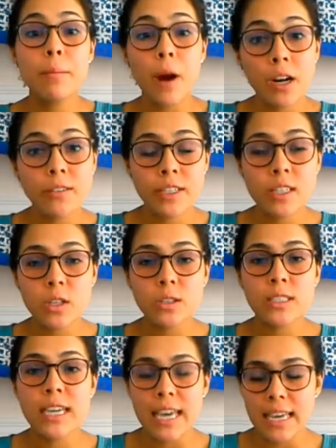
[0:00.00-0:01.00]
part of
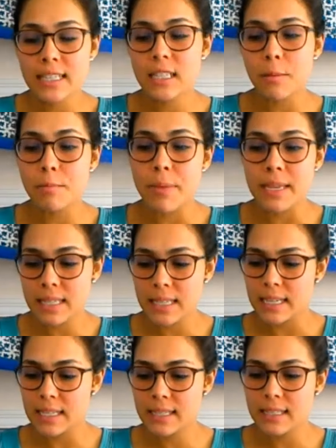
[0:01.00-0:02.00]
consulting is the
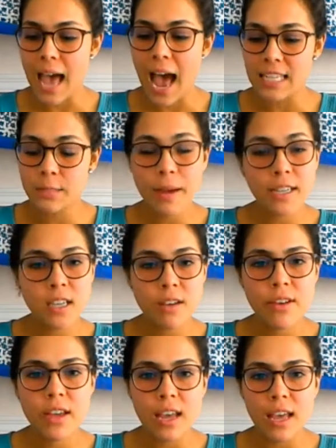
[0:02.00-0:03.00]
business aspect of
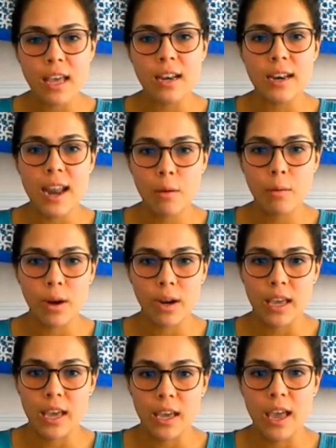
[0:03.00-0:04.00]
it and
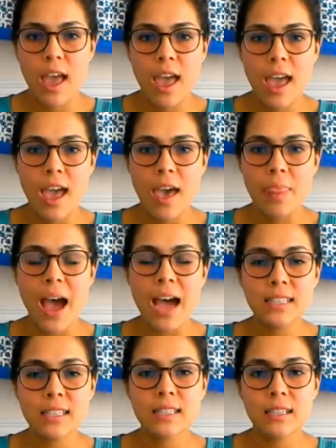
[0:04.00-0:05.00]
networking. Oh, yeah. And
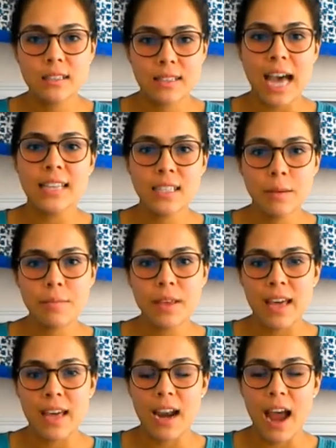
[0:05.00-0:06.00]
that's that's
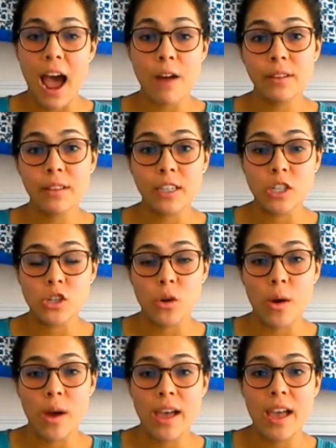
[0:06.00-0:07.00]
something that I really
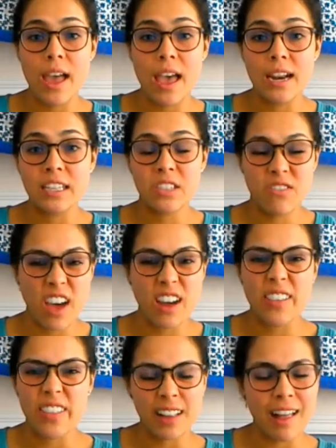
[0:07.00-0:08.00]
enjoy and it's fun
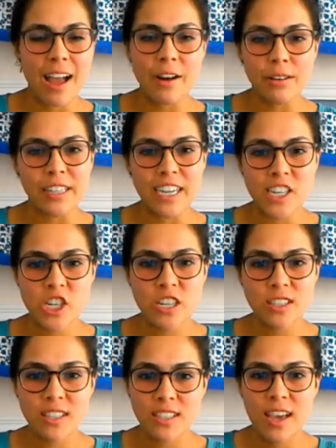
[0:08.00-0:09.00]
in the client
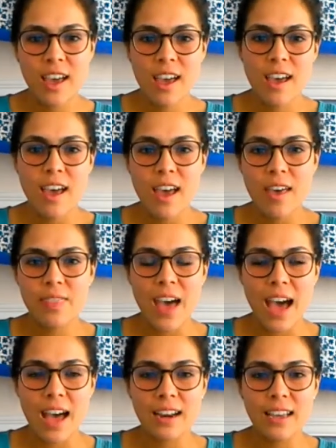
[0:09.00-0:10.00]
relations mm-hmm.
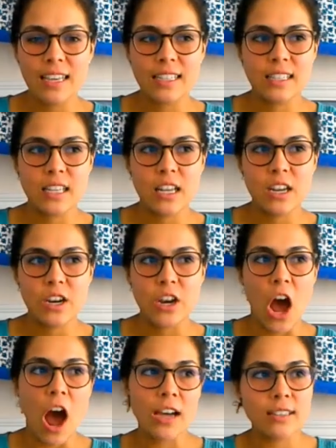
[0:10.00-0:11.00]
that is
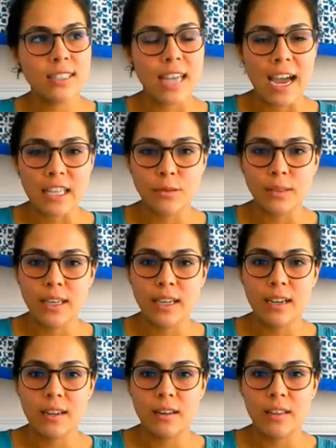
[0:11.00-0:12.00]
not science
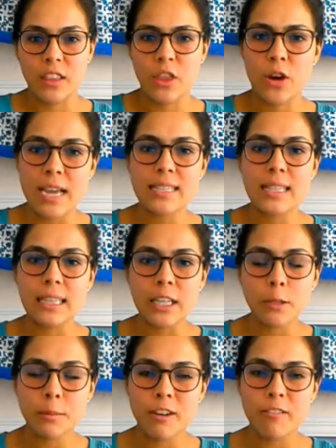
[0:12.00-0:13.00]
related. Like there is a
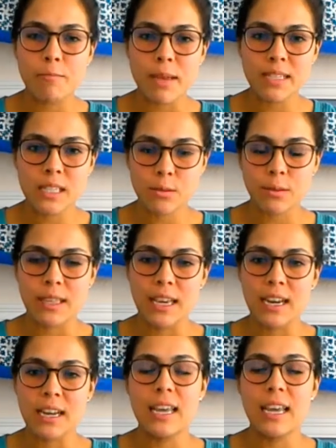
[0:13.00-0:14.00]
little bit of business
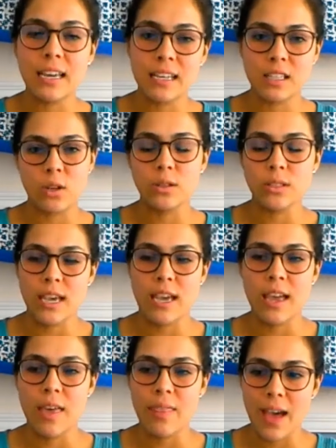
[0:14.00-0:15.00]
related in
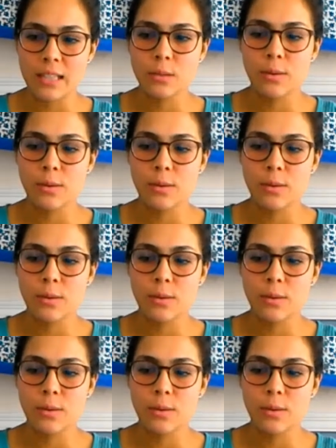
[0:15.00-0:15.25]
consulting, and that's